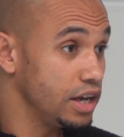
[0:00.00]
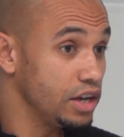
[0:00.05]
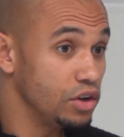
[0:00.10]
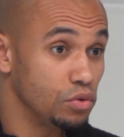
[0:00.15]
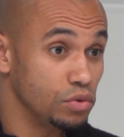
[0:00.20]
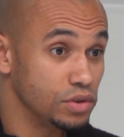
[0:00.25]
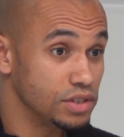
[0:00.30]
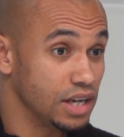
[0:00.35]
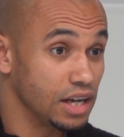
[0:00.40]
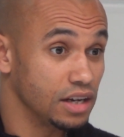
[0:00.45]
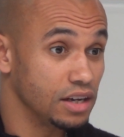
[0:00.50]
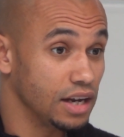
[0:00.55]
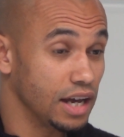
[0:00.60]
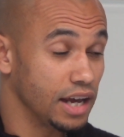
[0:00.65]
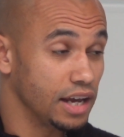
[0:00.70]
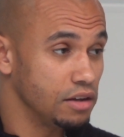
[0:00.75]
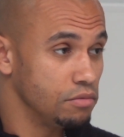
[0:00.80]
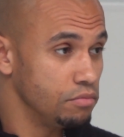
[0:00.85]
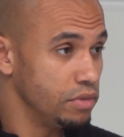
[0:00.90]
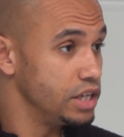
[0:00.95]
I always had
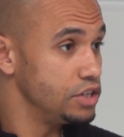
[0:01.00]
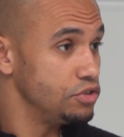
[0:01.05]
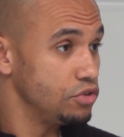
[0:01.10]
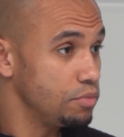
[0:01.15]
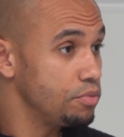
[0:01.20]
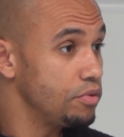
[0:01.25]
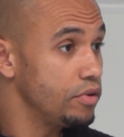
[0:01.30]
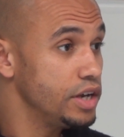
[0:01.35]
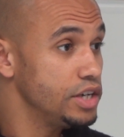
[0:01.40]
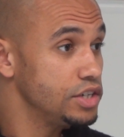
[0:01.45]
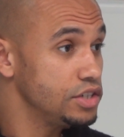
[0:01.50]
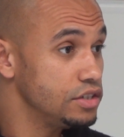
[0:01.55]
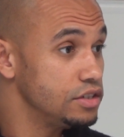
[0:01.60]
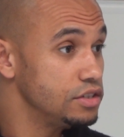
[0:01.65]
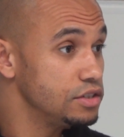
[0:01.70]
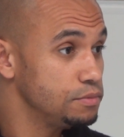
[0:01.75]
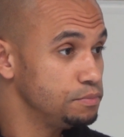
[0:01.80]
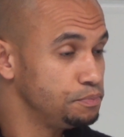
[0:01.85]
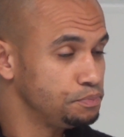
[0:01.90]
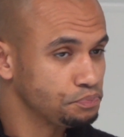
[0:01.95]
like major
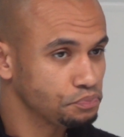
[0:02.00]
operations.